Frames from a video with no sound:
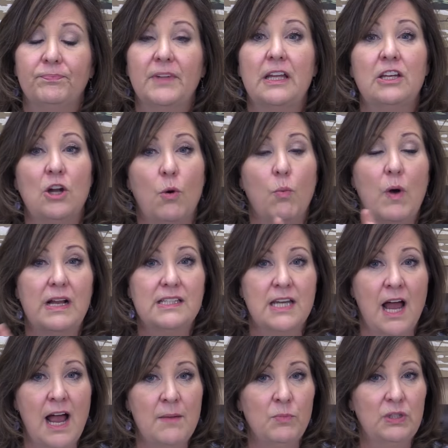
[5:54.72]
You know, what
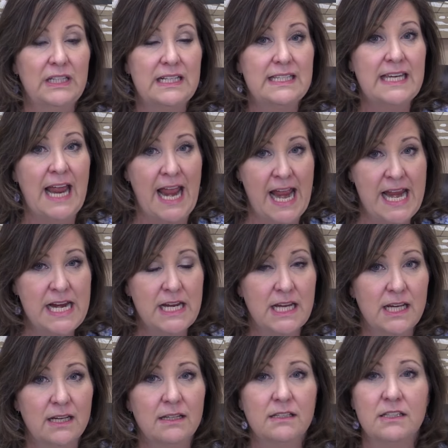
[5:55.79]
time will it
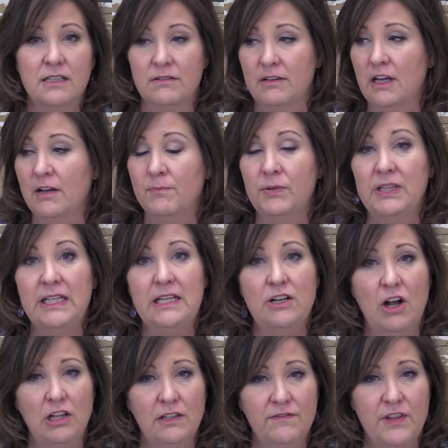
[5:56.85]
take to complete
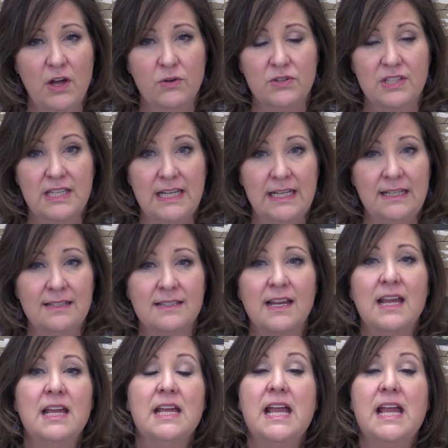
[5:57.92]
all of those things?